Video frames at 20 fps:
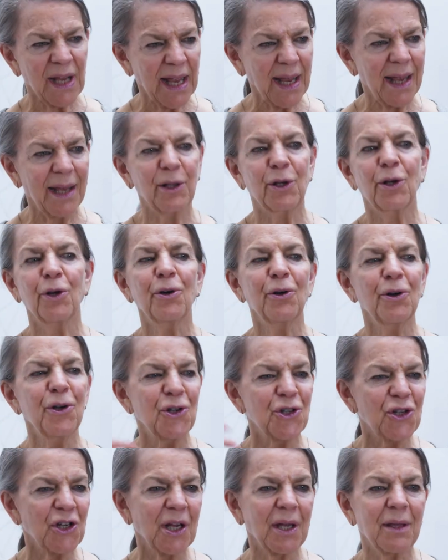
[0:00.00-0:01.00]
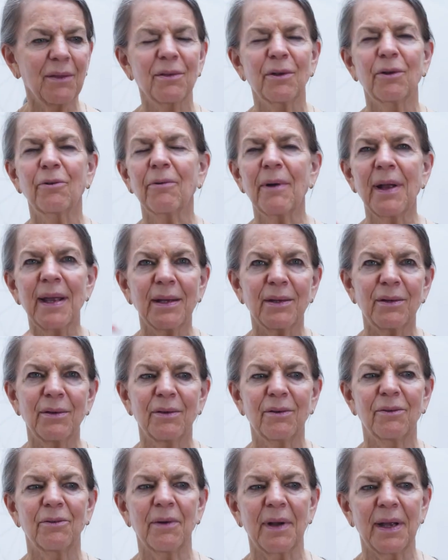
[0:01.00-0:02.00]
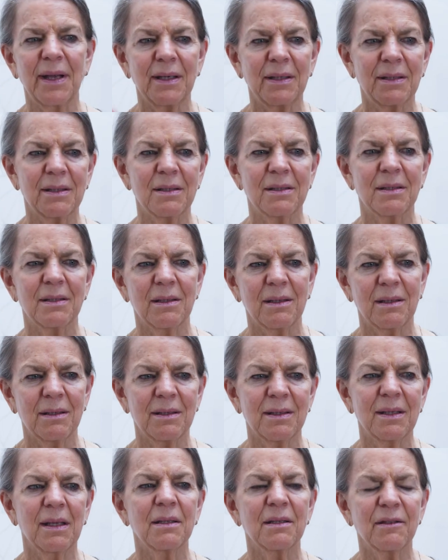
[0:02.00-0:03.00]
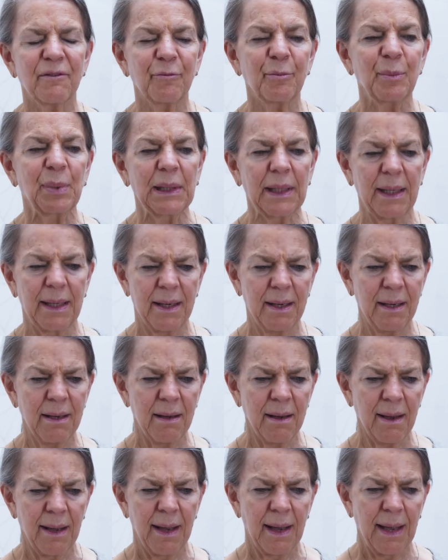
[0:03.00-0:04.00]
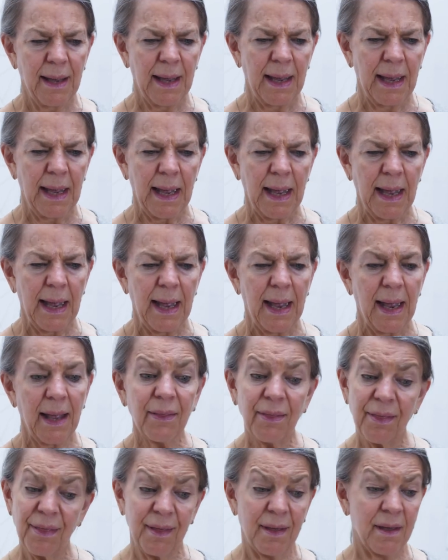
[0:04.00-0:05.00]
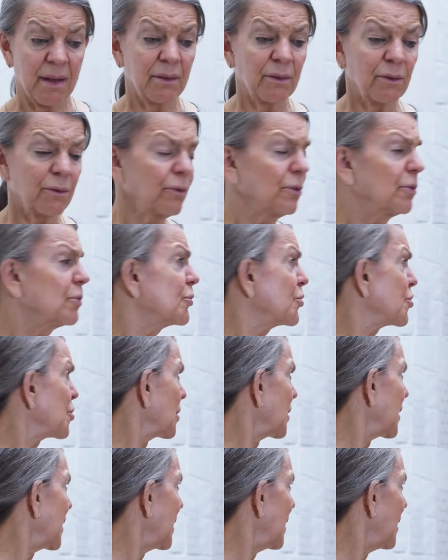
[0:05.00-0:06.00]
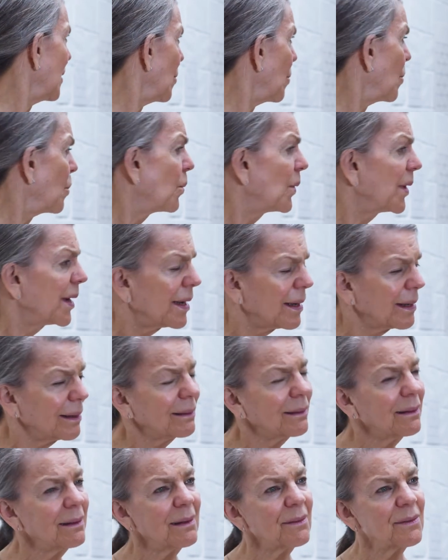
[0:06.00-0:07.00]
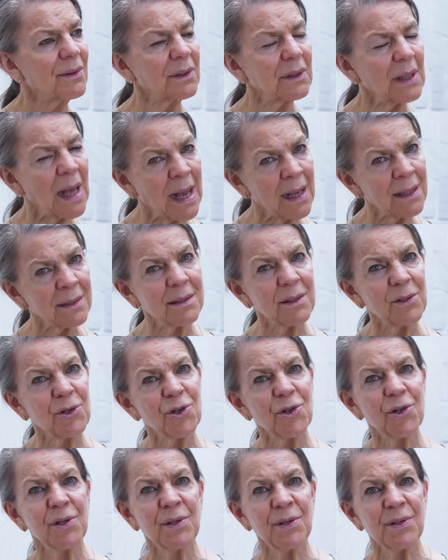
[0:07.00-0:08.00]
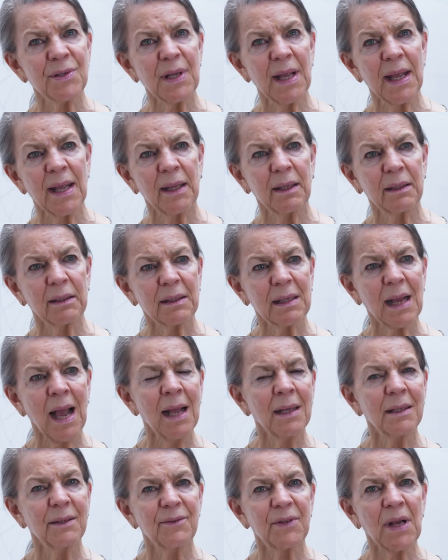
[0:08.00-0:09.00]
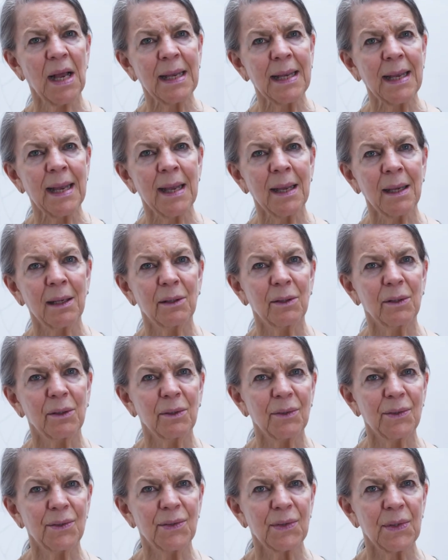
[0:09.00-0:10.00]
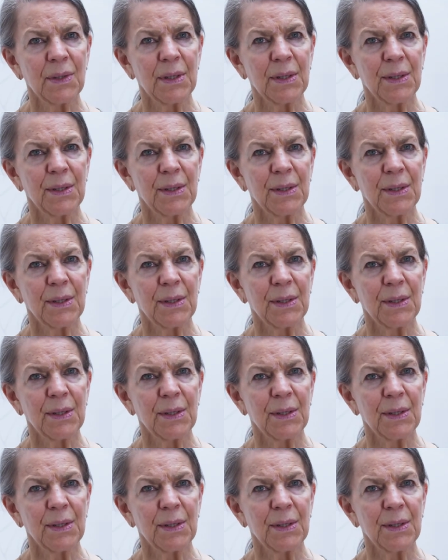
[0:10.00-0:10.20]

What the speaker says: encouraging the great sense of play. And then, crucially, when the lozenges and kind of diagonals